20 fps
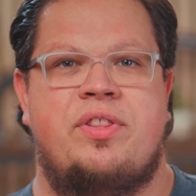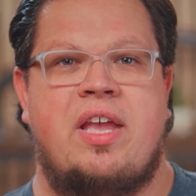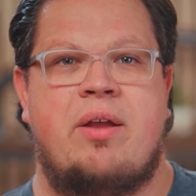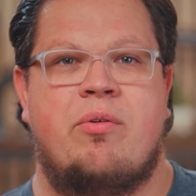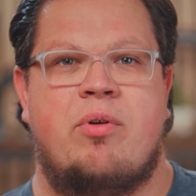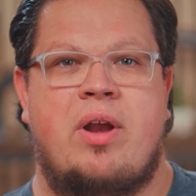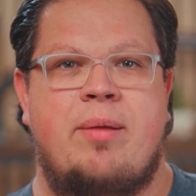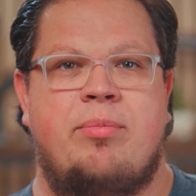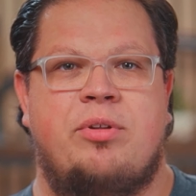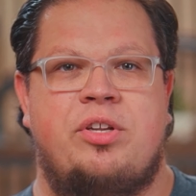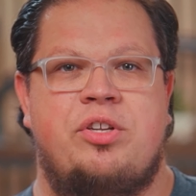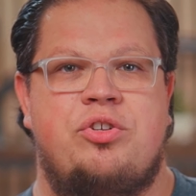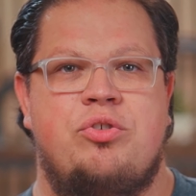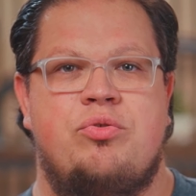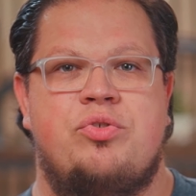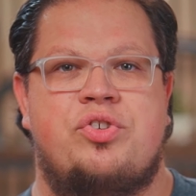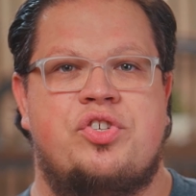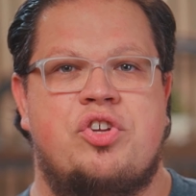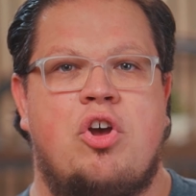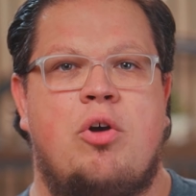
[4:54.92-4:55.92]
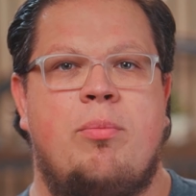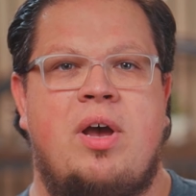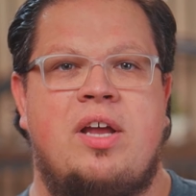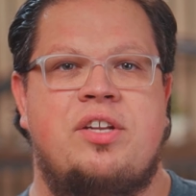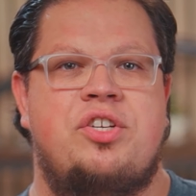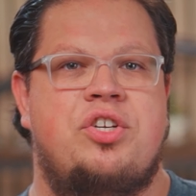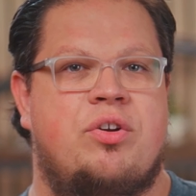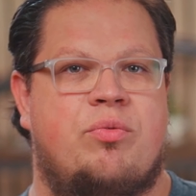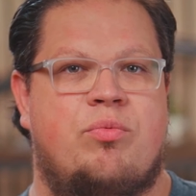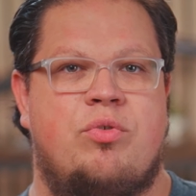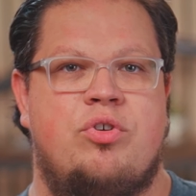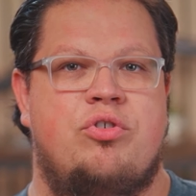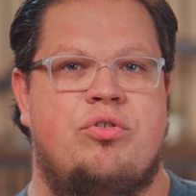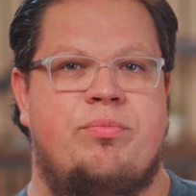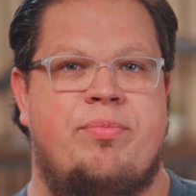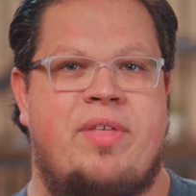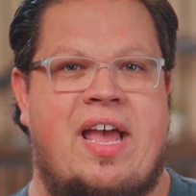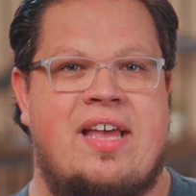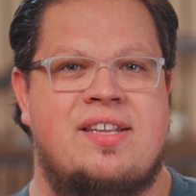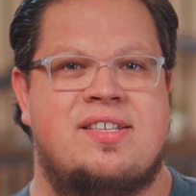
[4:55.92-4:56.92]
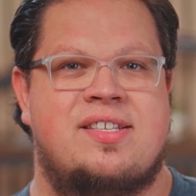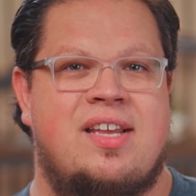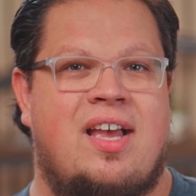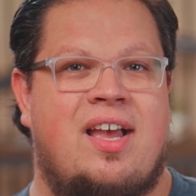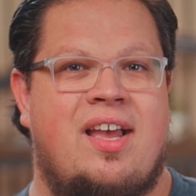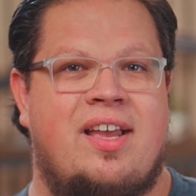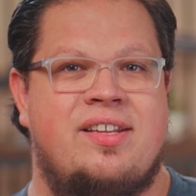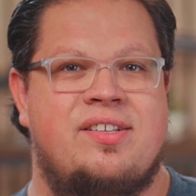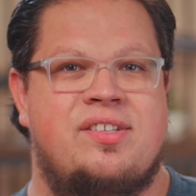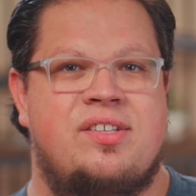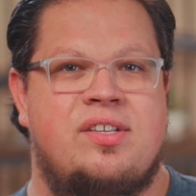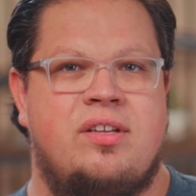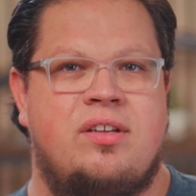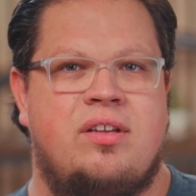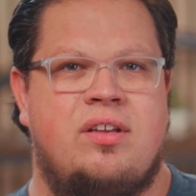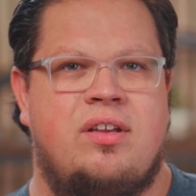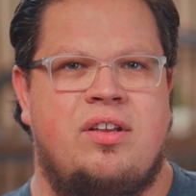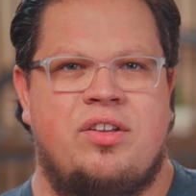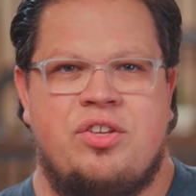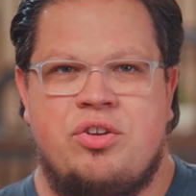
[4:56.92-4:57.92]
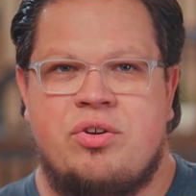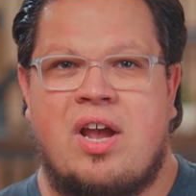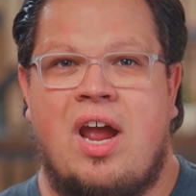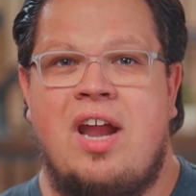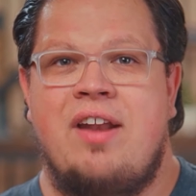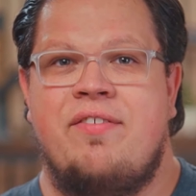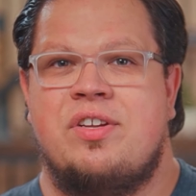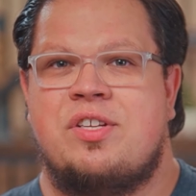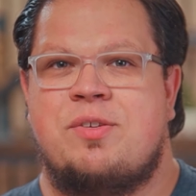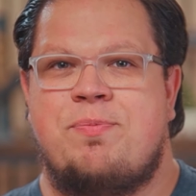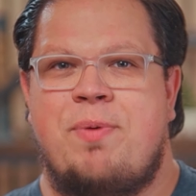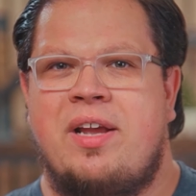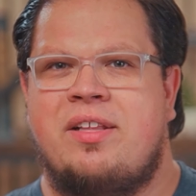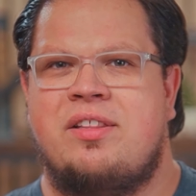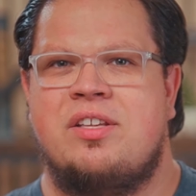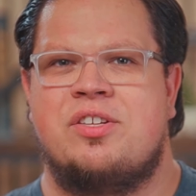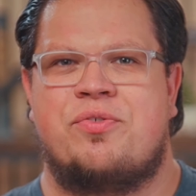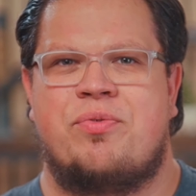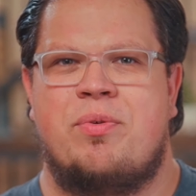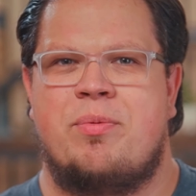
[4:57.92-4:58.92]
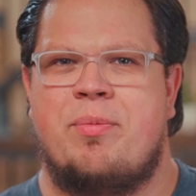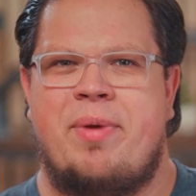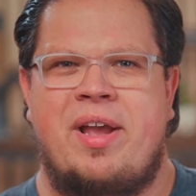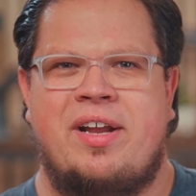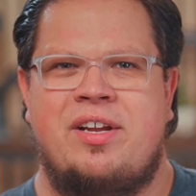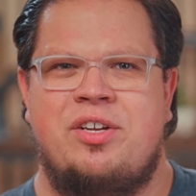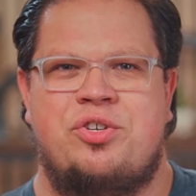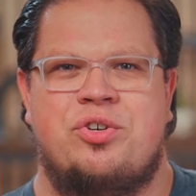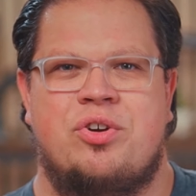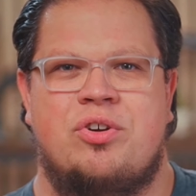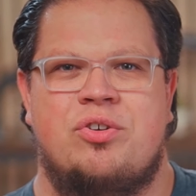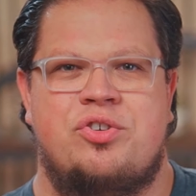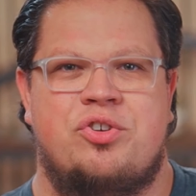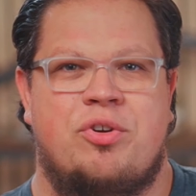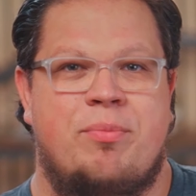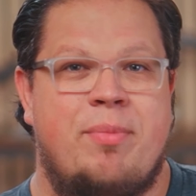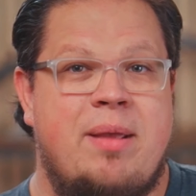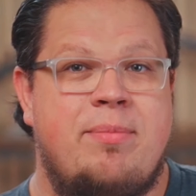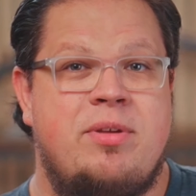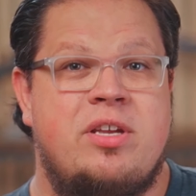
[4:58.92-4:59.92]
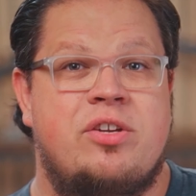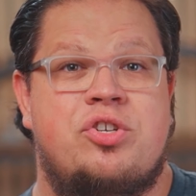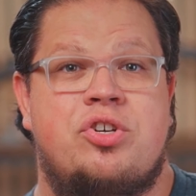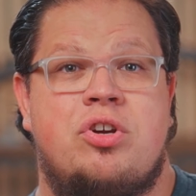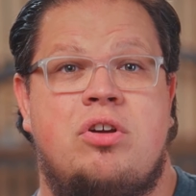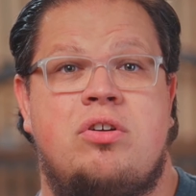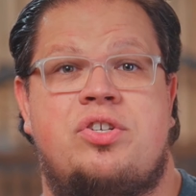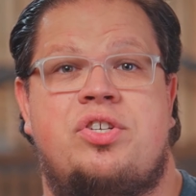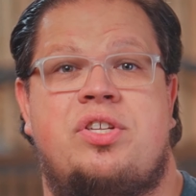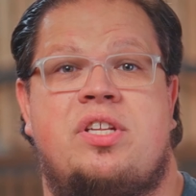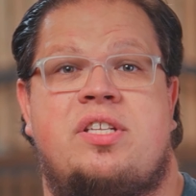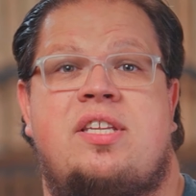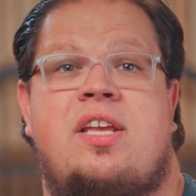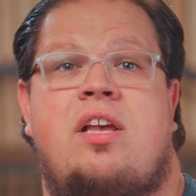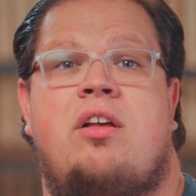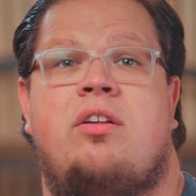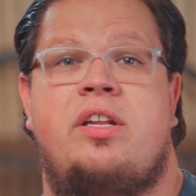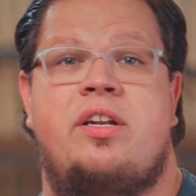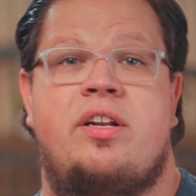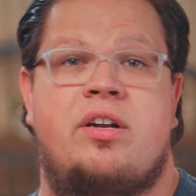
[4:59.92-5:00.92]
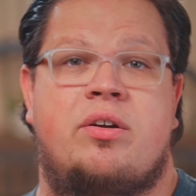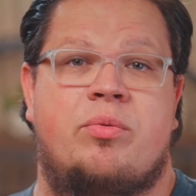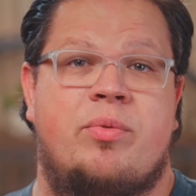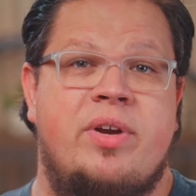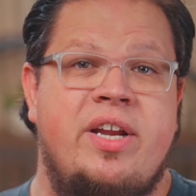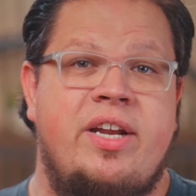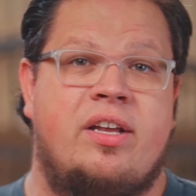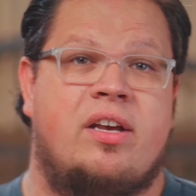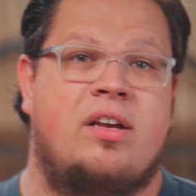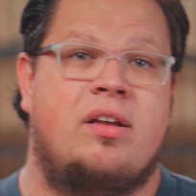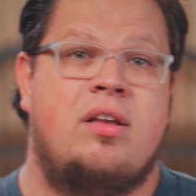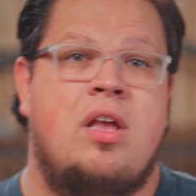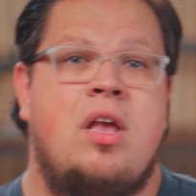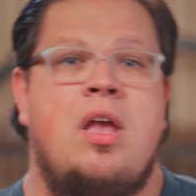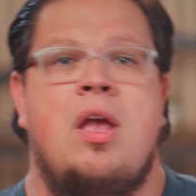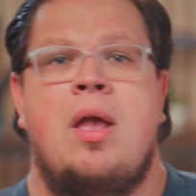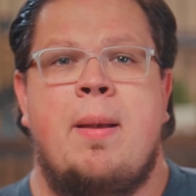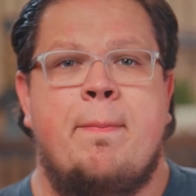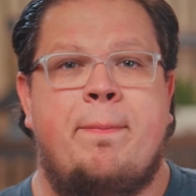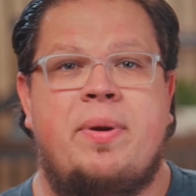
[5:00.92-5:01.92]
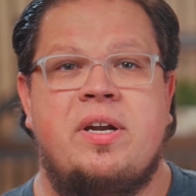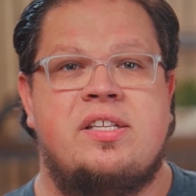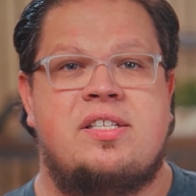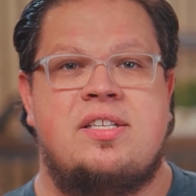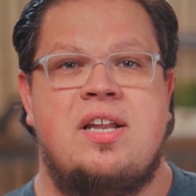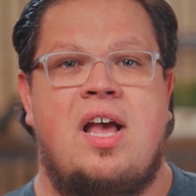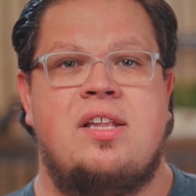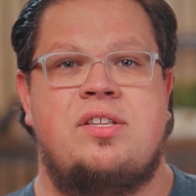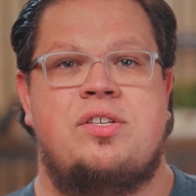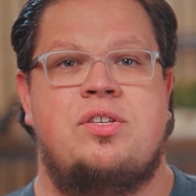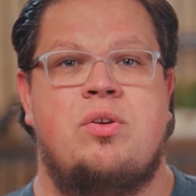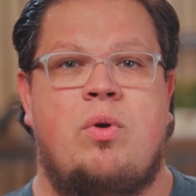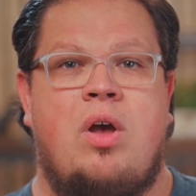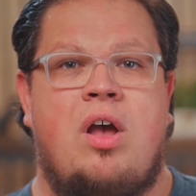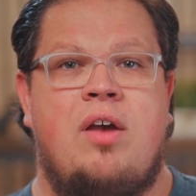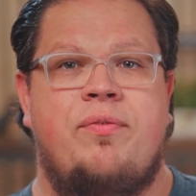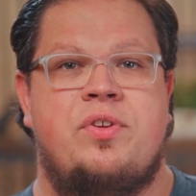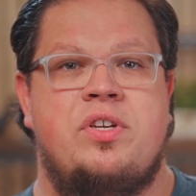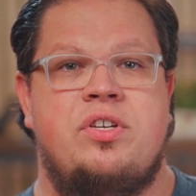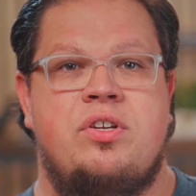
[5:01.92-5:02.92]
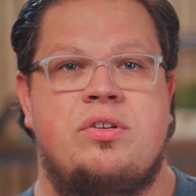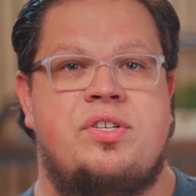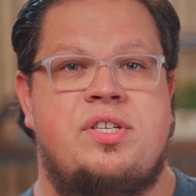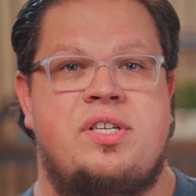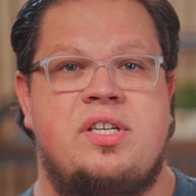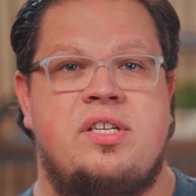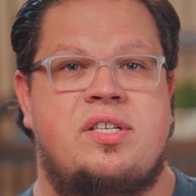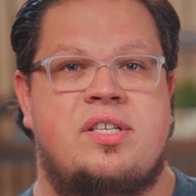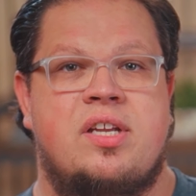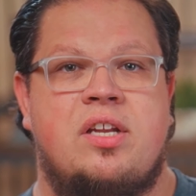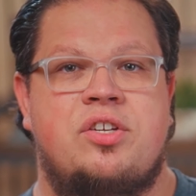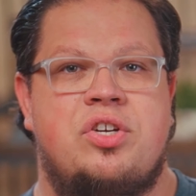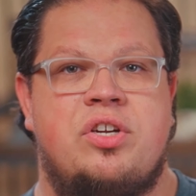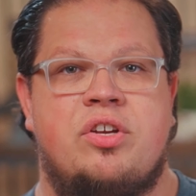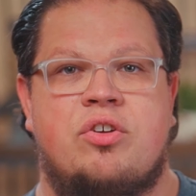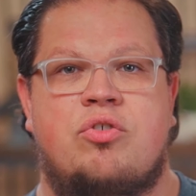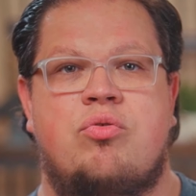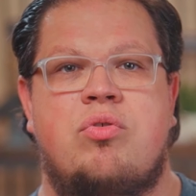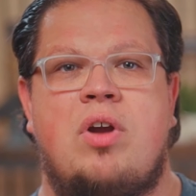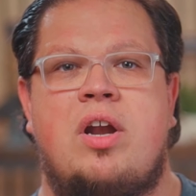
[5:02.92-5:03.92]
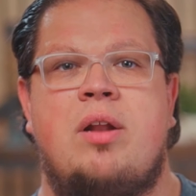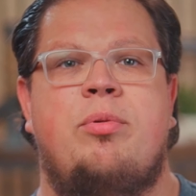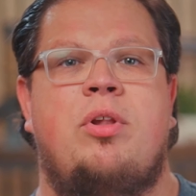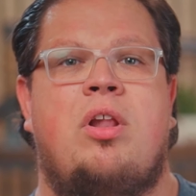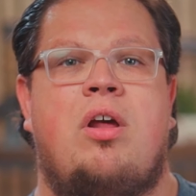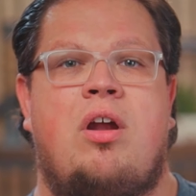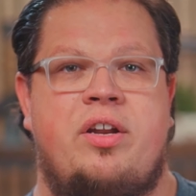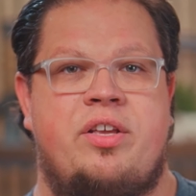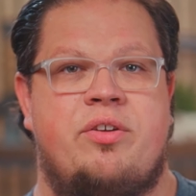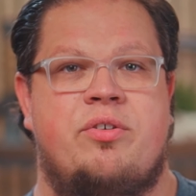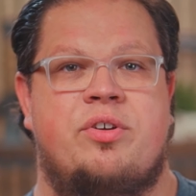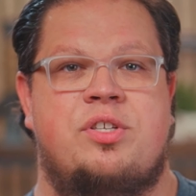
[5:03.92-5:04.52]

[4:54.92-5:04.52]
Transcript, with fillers: they were able to do so much in a room that size. You kind of expect this from a megachurch or maybe a church that's held in an arena, but it's not so often you see such an incredible audio